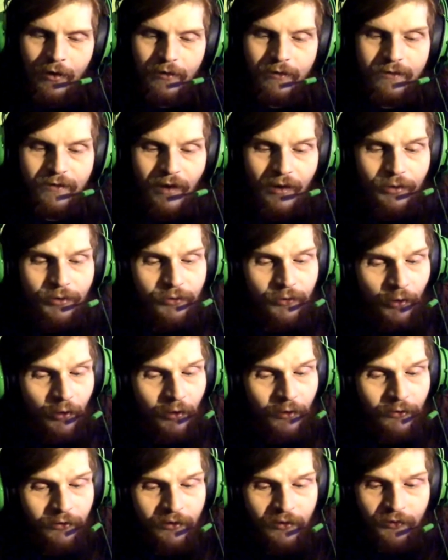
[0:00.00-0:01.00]
Death
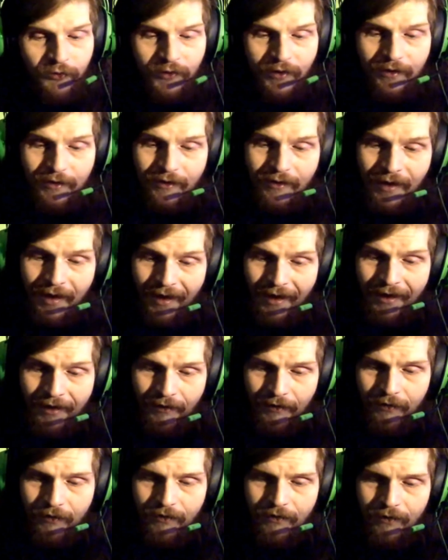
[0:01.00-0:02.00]
Dolls defeated
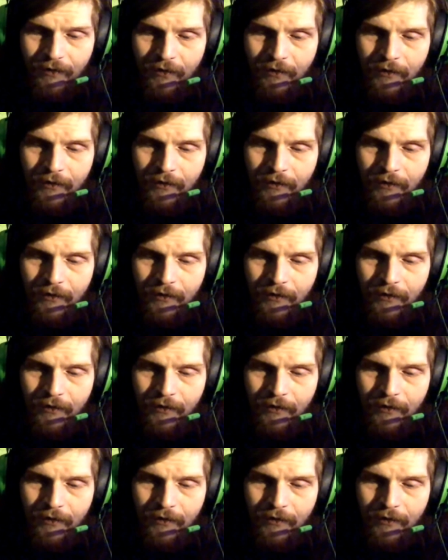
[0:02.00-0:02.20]
Hex.